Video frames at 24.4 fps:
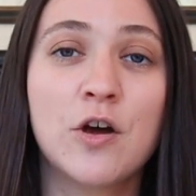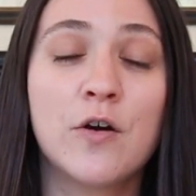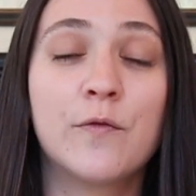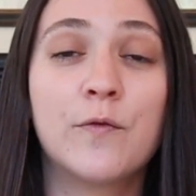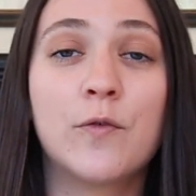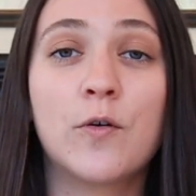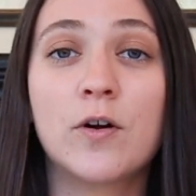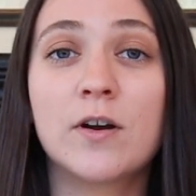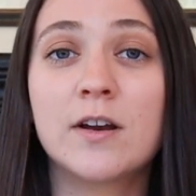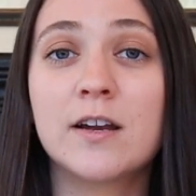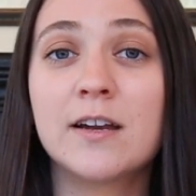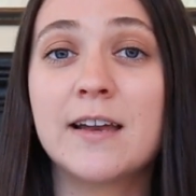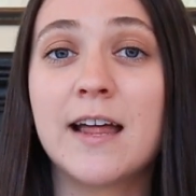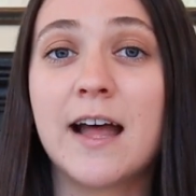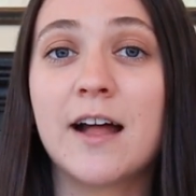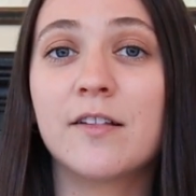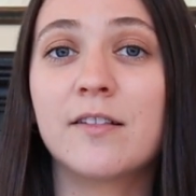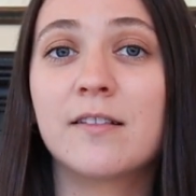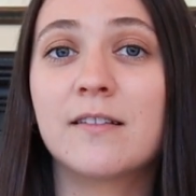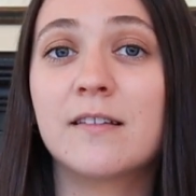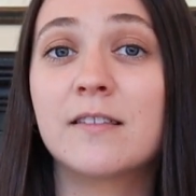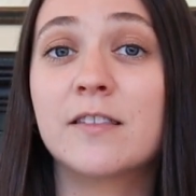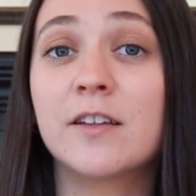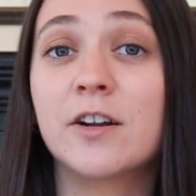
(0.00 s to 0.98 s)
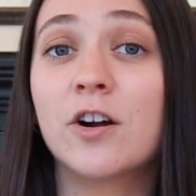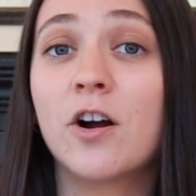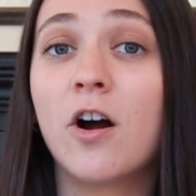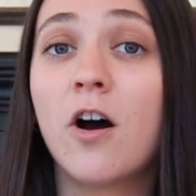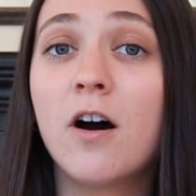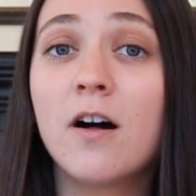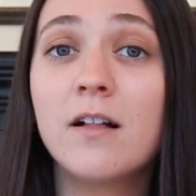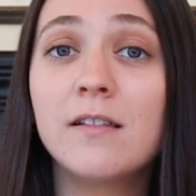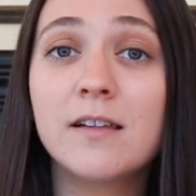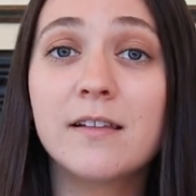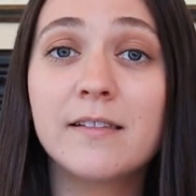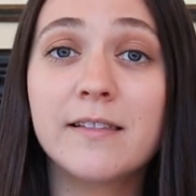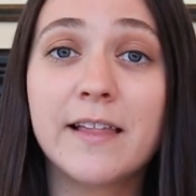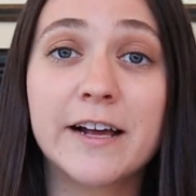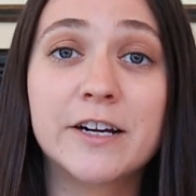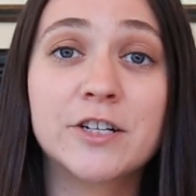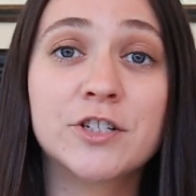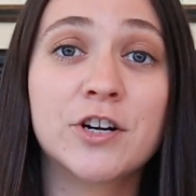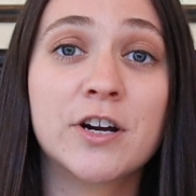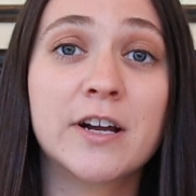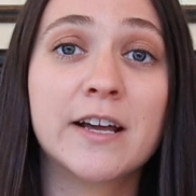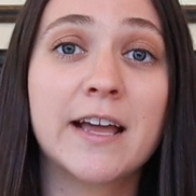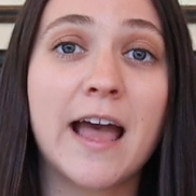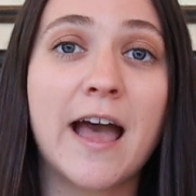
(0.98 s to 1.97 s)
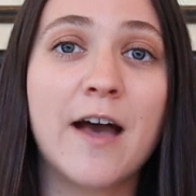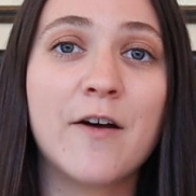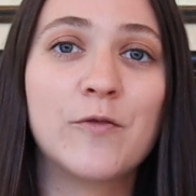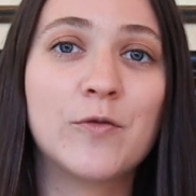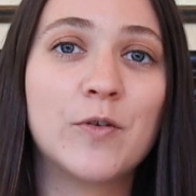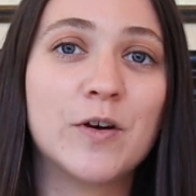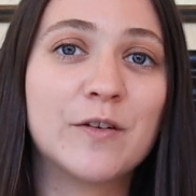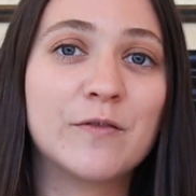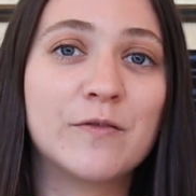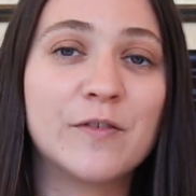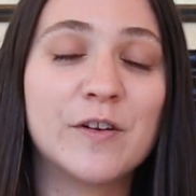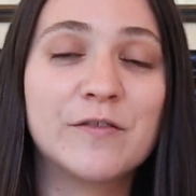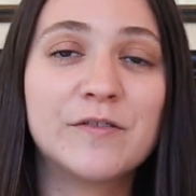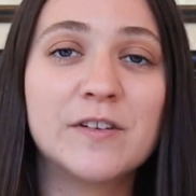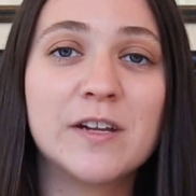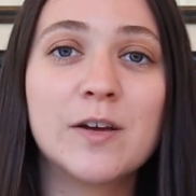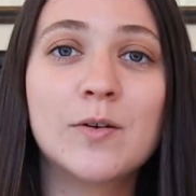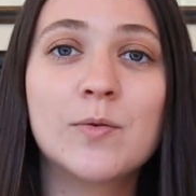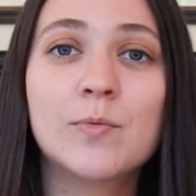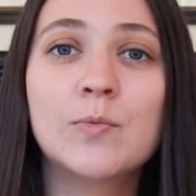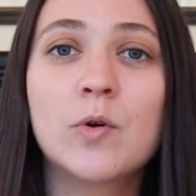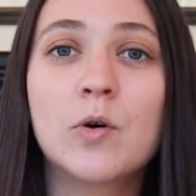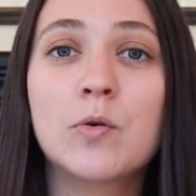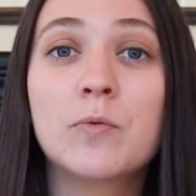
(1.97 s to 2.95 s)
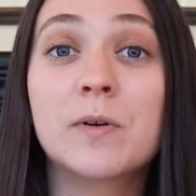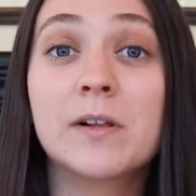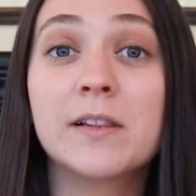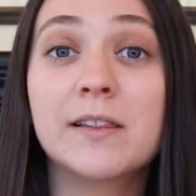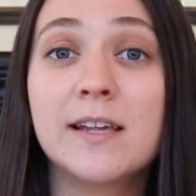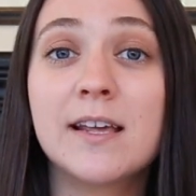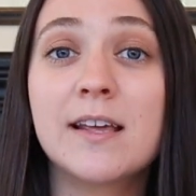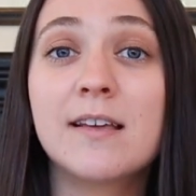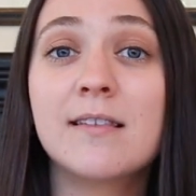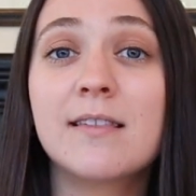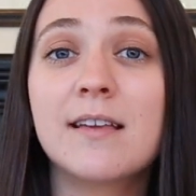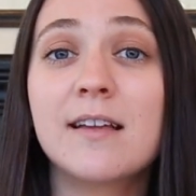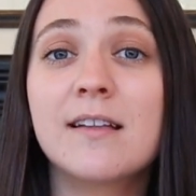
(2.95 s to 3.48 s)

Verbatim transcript: Ford announced that their all-electric F-150 will release